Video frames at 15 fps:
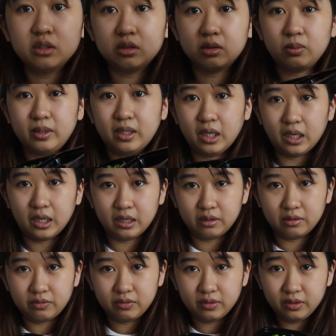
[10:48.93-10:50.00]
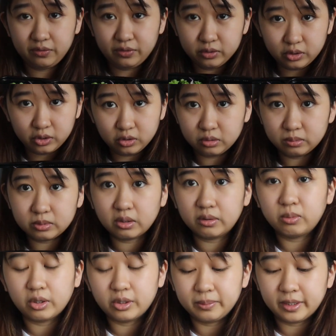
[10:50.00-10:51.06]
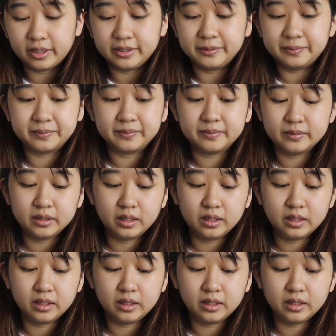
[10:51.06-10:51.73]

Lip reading: So we have a few cubes of watermelon